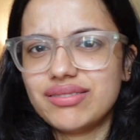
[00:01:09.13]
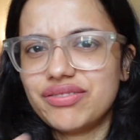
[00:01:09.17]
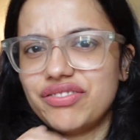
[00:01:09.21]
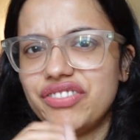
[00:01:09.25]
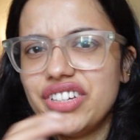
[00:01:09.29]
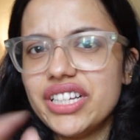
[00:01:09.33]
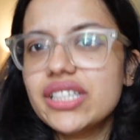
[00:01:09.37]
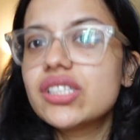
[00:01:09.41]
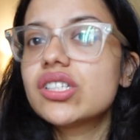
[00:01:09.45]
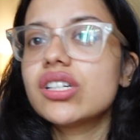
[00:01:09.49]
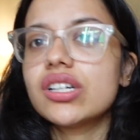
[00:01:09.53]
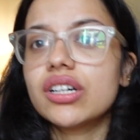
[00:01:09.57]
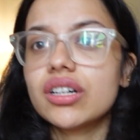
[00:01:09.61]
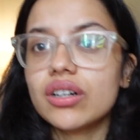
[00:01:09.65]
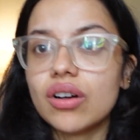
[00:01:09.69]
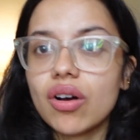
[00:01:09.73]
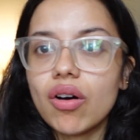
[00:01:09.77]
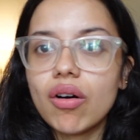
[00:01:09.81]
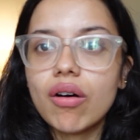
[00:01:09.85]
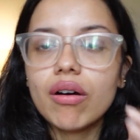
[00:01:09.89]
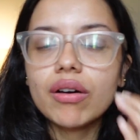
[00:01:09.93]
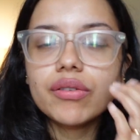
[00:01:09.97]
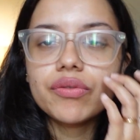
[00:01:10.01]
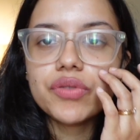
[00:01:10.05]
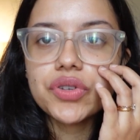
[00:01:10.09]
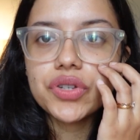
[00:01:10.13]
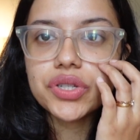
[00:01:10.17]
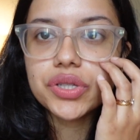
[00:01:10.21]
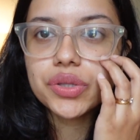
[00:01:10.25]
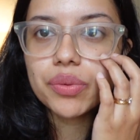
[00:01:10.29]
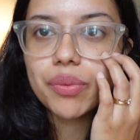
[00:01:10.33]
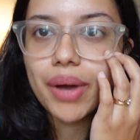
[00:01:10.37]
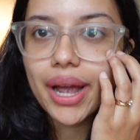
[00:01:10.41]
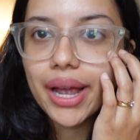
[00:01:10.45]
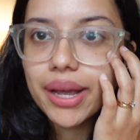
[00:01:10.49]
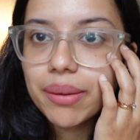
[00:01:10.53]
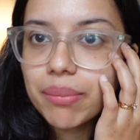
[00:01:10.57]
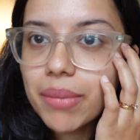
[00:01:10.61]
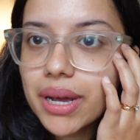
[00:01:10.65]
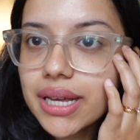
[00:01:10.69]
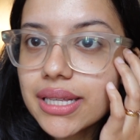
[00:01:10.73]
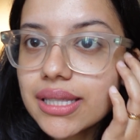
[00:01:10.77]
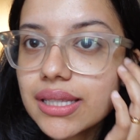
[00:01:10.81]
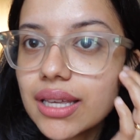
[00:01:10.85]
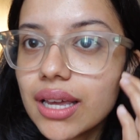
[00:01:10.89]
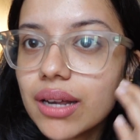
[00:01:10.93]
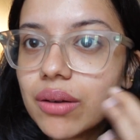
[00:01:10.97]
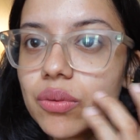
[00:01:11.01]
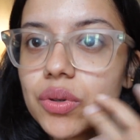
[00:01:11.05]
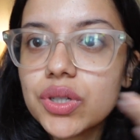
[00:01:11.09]
feature on, which is why my
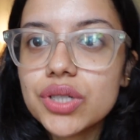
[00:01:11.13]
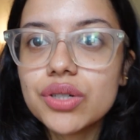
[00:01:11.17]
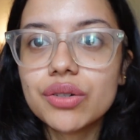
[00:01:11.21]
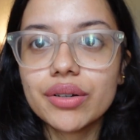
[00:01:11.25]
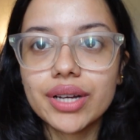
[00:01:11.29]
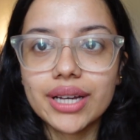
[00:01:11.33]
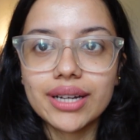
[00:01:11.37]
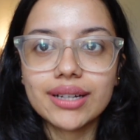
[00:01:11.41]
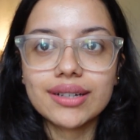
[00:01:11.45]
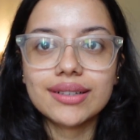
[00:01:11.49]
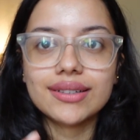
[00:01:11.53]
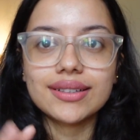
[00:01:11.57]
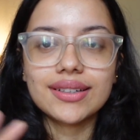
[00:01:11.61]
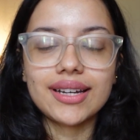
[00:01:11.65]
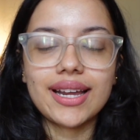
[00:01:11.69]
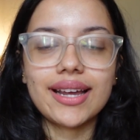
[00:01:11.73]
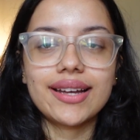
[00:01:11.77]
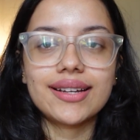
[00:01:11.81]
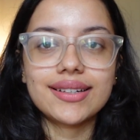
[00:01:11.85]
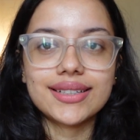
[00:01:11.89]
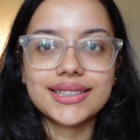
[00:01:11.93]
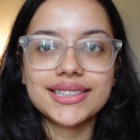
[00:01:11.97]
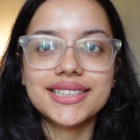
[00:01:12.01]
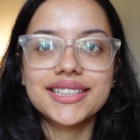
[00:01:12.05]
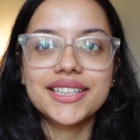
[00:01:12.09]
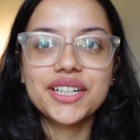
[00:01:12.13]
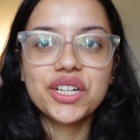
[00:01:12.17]
skin was looking like